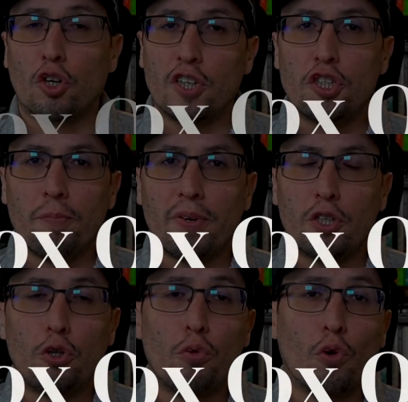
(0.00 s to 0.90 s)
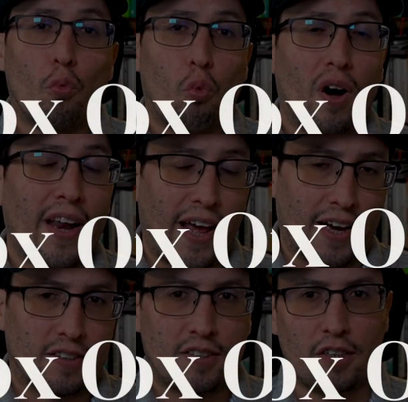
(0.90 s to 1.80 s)
to jump into the One
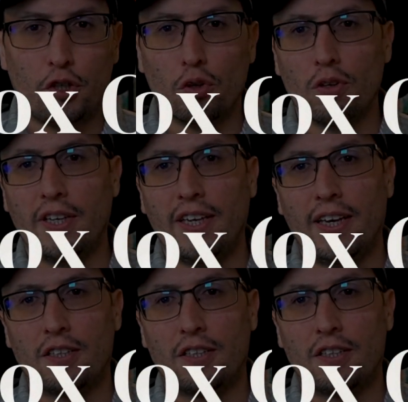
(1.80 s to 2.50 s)
X, you're looking at